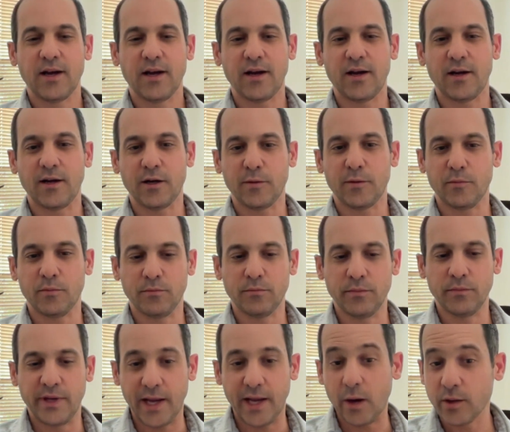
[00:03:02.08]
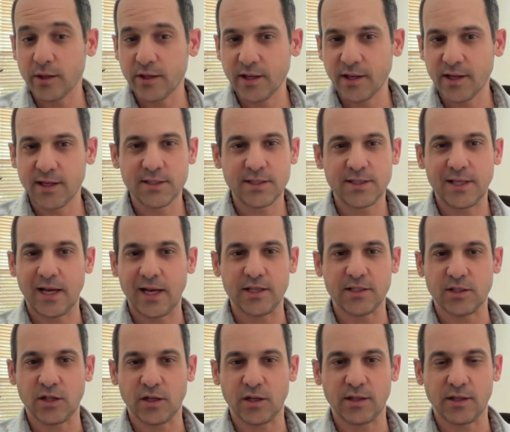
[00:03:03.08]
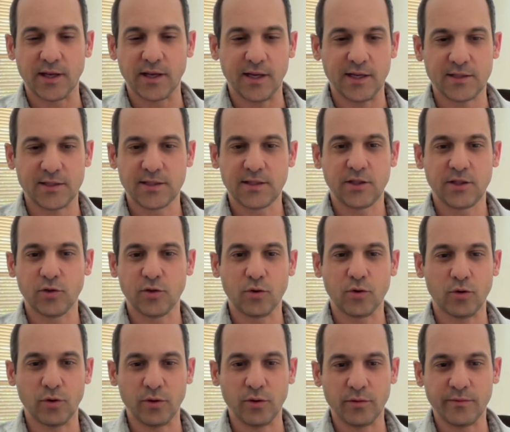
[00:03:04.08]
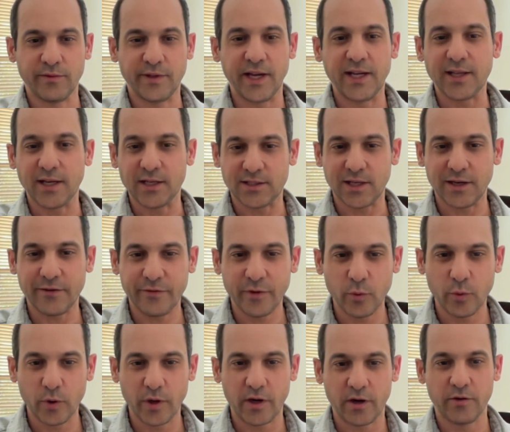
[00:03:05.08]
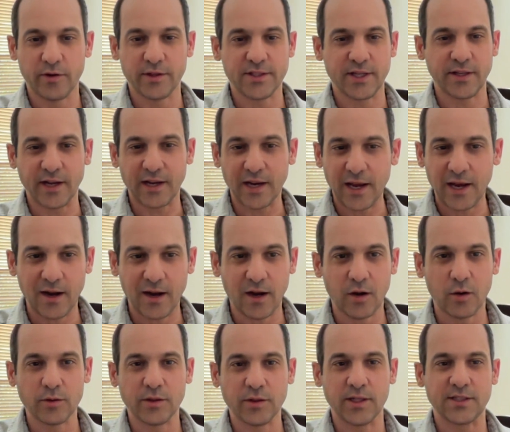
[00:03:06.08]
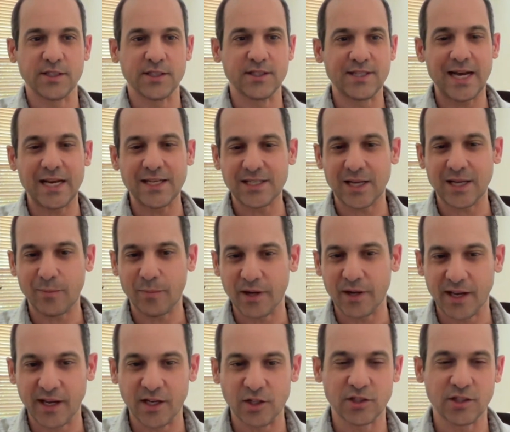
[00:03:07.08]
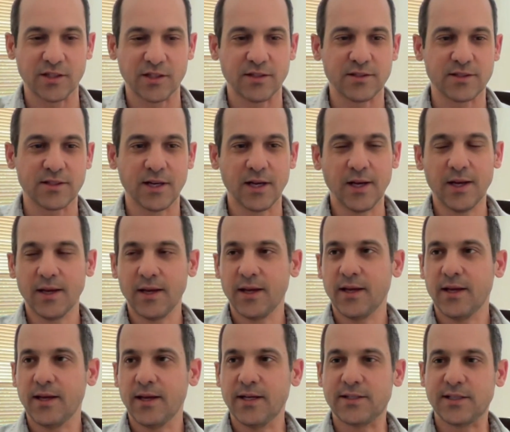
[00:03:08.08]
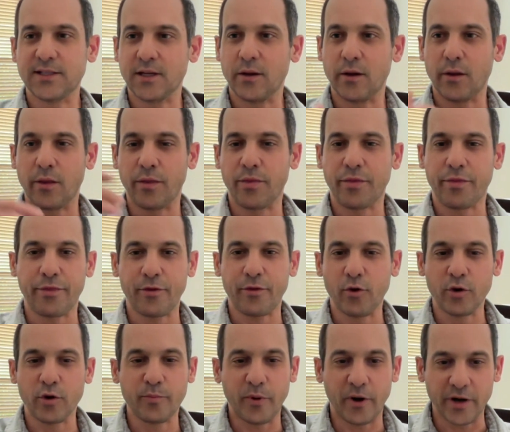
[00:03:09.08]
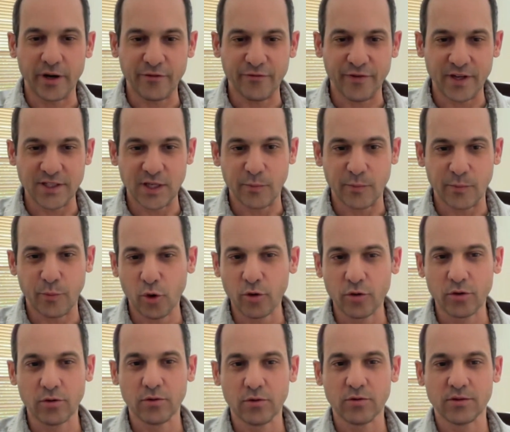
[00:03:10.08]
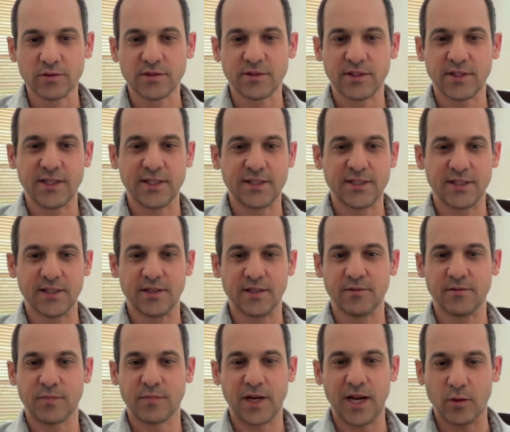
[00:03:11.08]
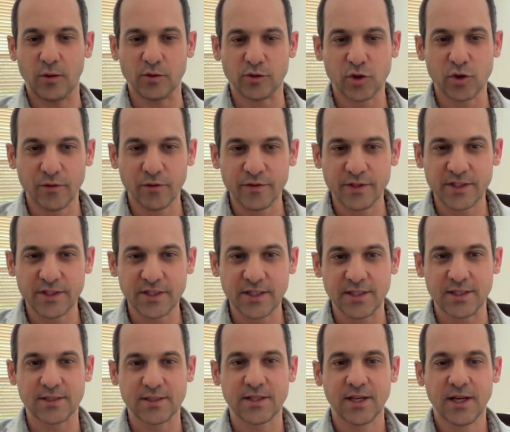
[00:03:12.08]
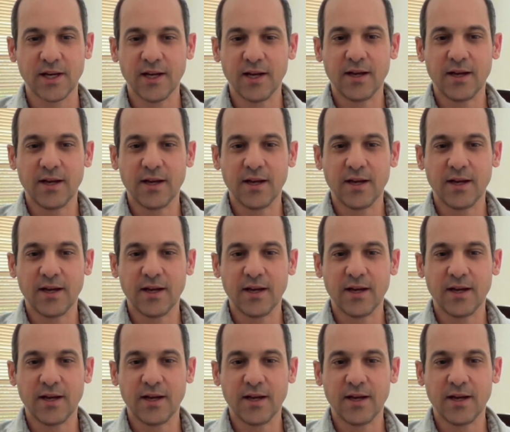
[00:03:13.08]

Nowadays, that is not the case. Your data is everywhere. It's in the cloud. It's in SaaS applications. It's in third-party facing portals. It's in cloud services.